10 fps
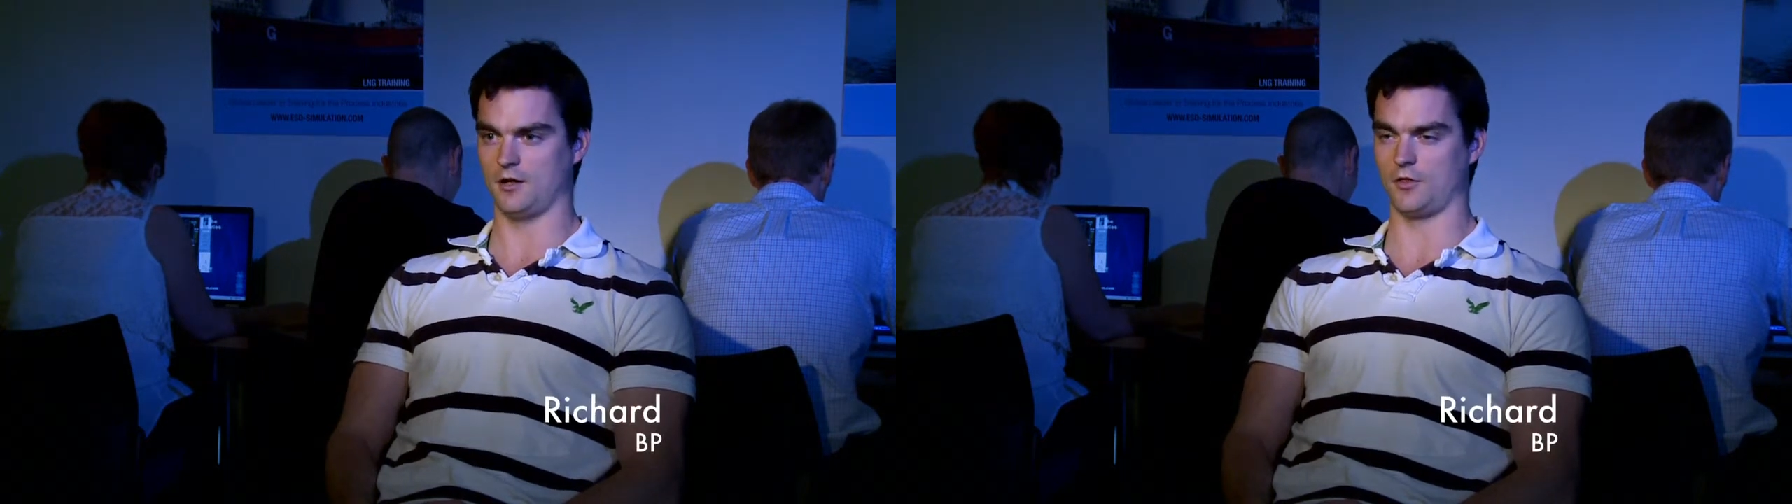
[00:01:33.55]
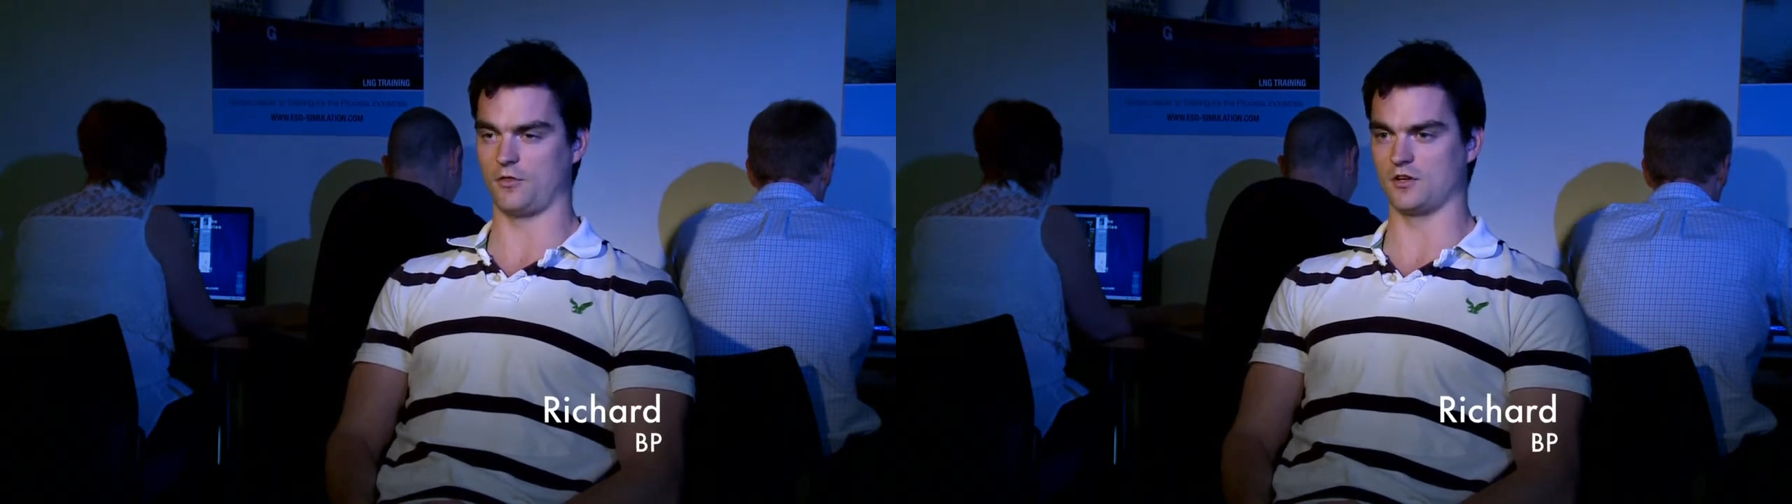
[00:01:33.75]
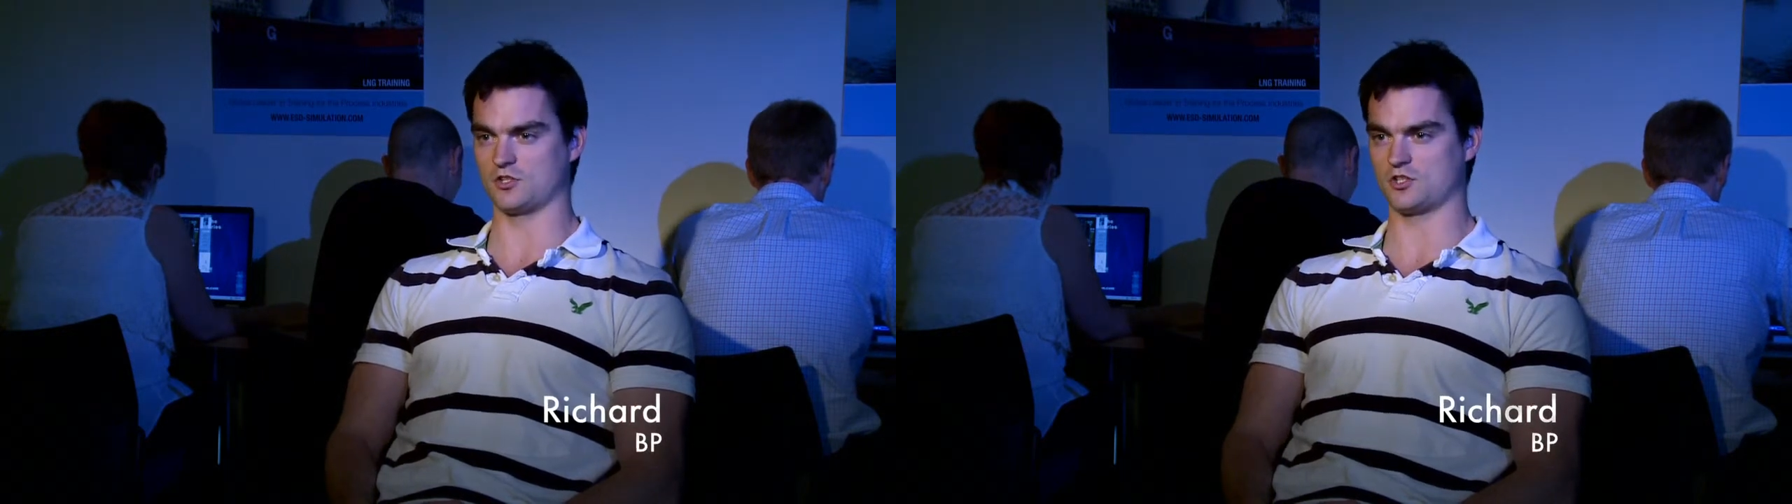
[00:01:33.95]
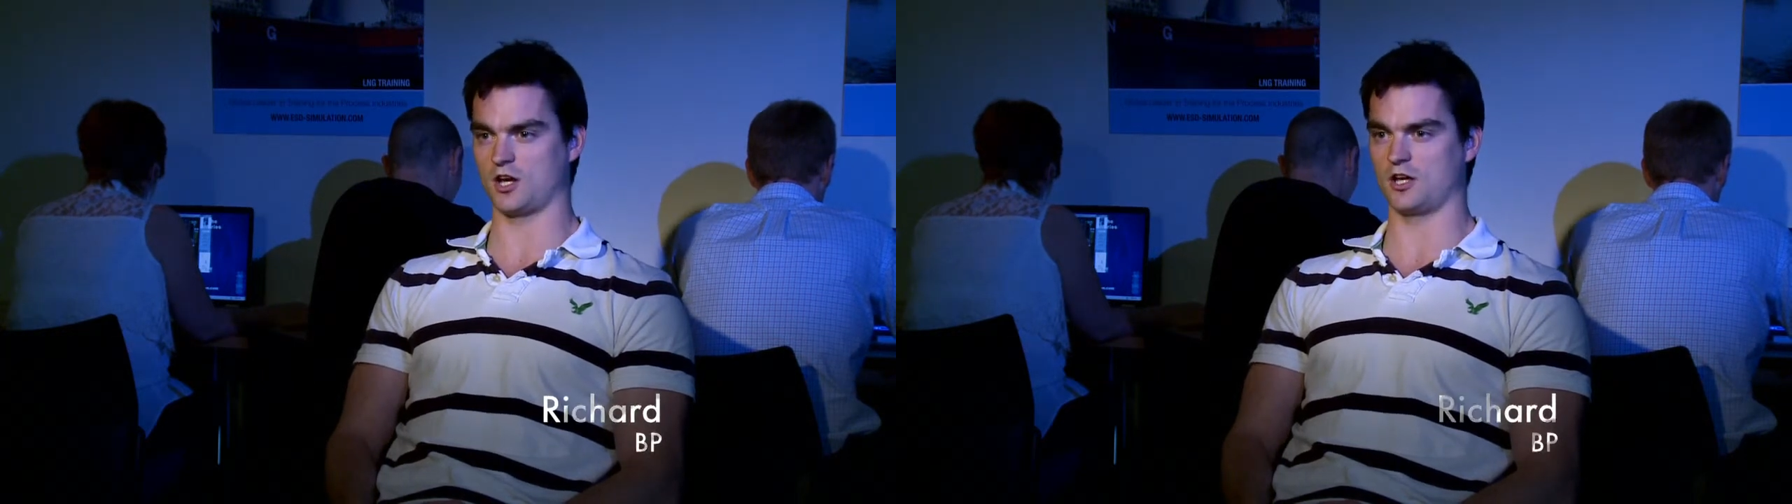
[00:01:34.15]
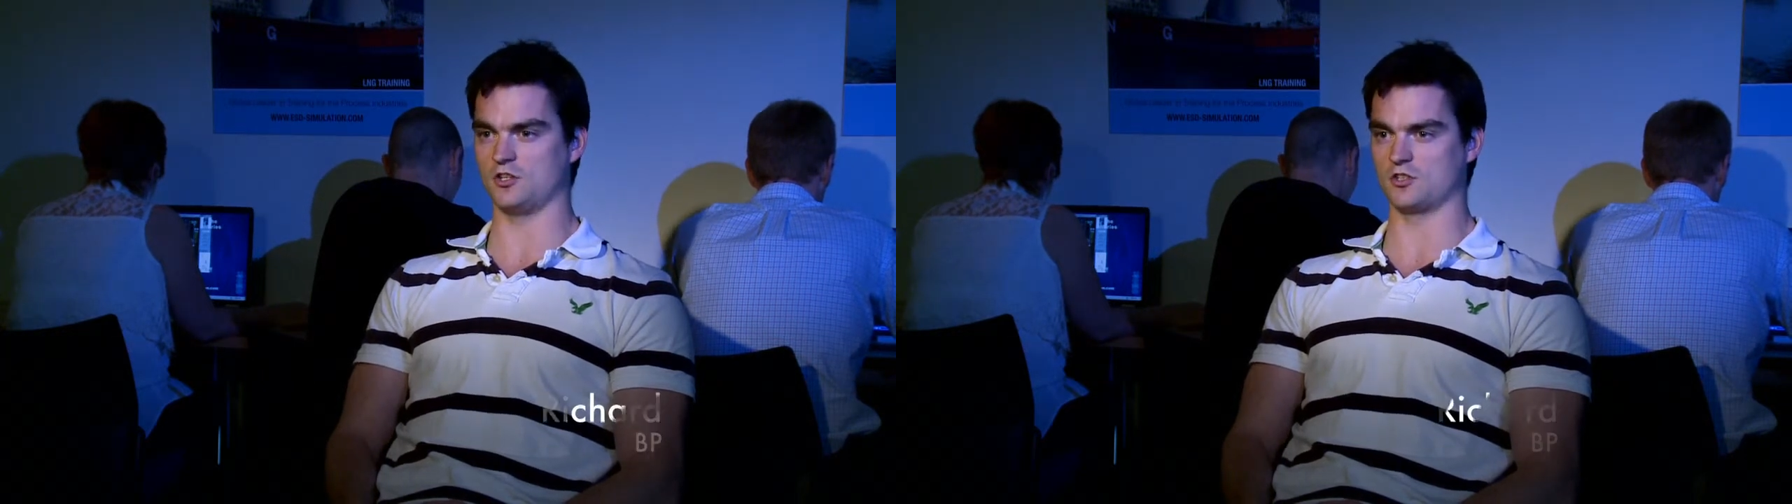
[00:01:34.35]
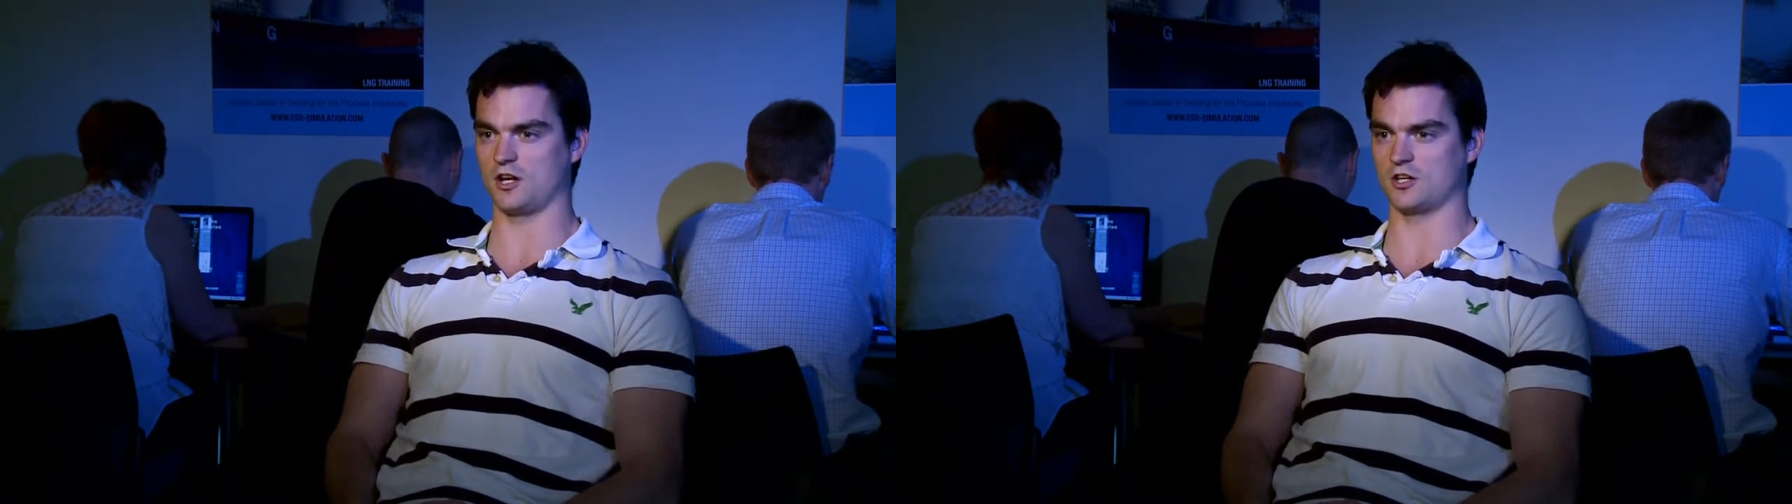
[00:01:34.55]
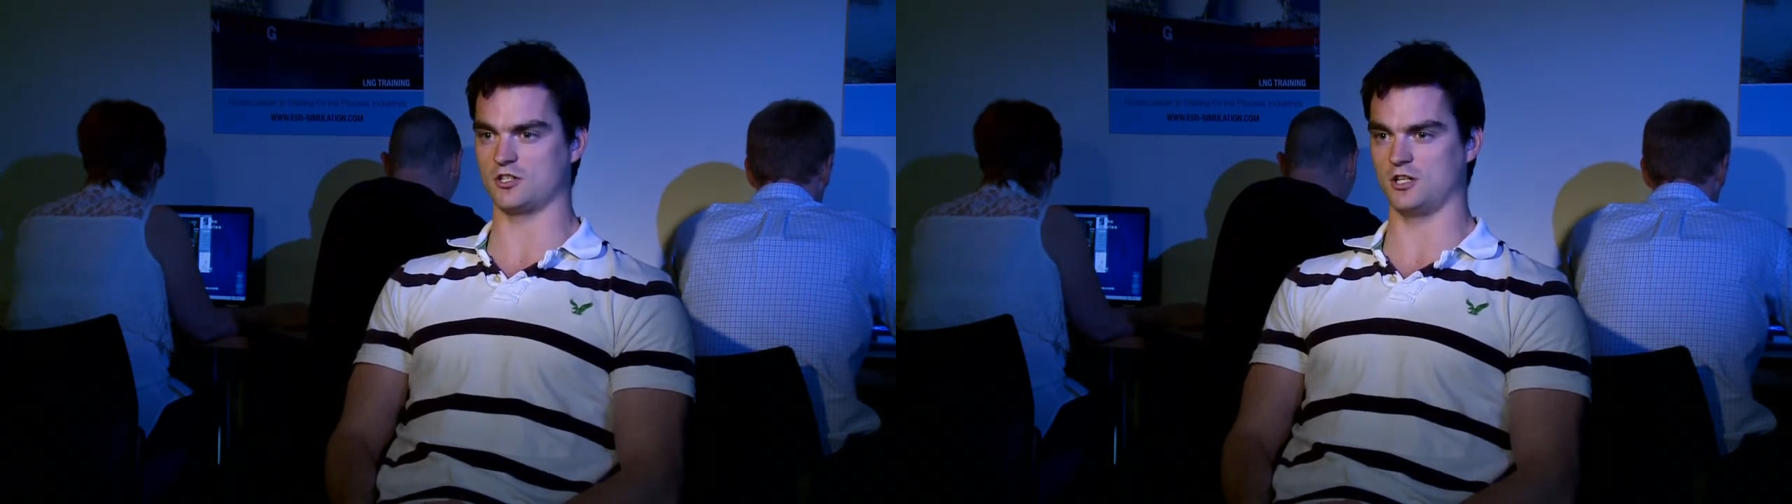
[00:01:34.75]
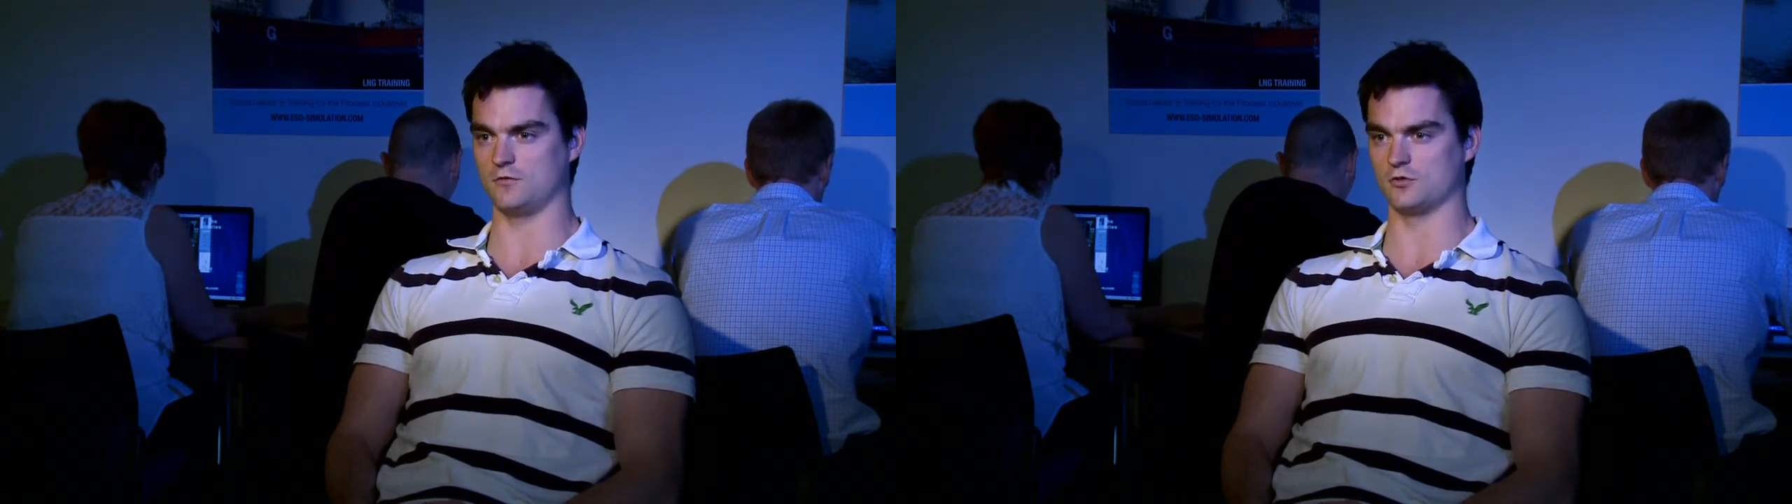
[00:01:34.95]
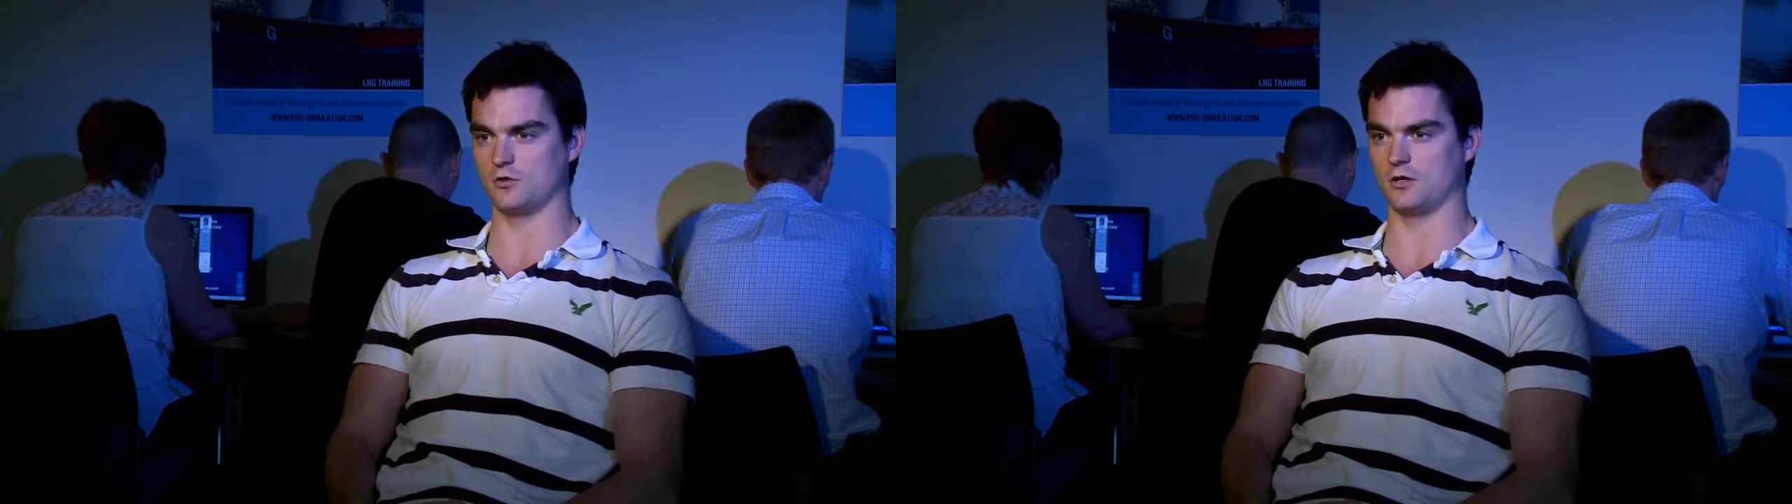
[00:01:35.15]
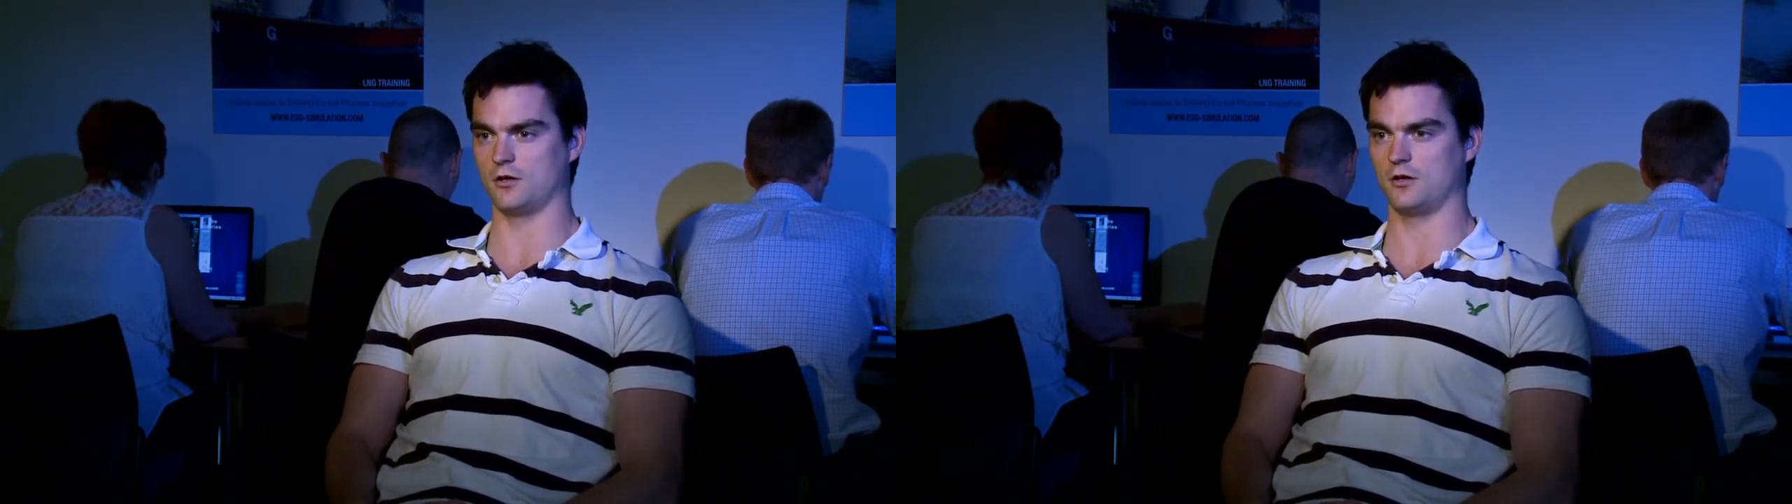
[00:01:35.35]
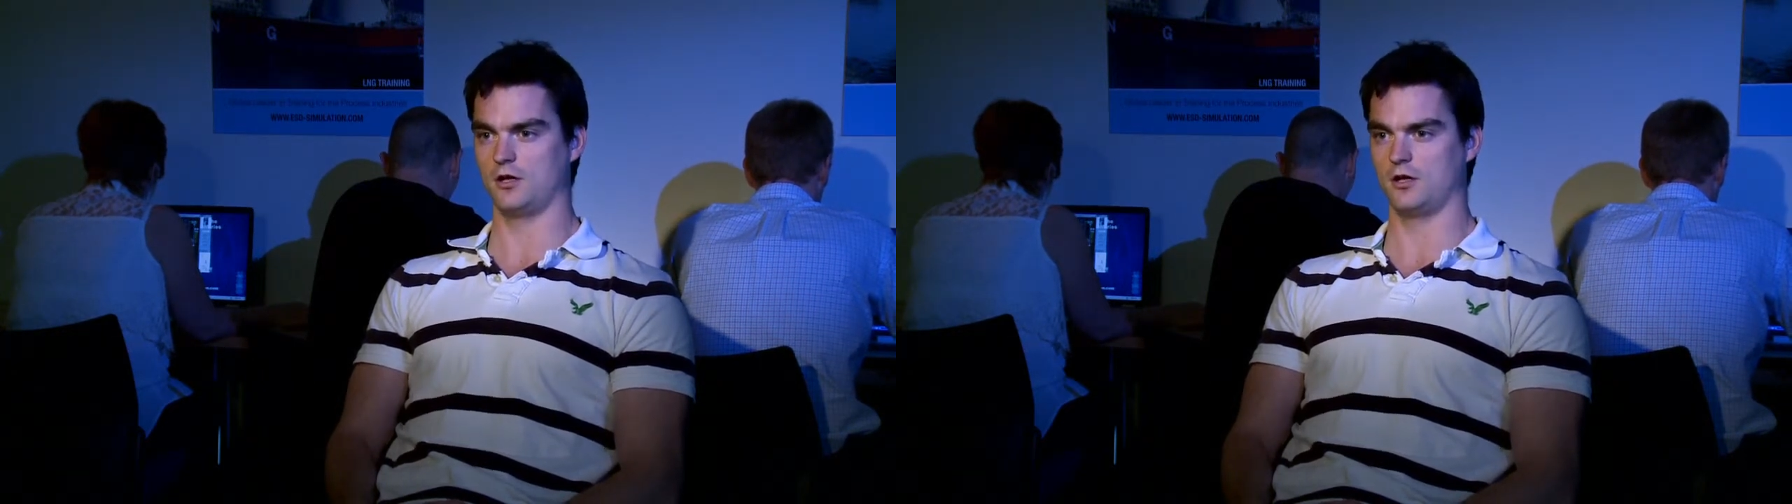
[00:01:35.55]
other things change and actually gives you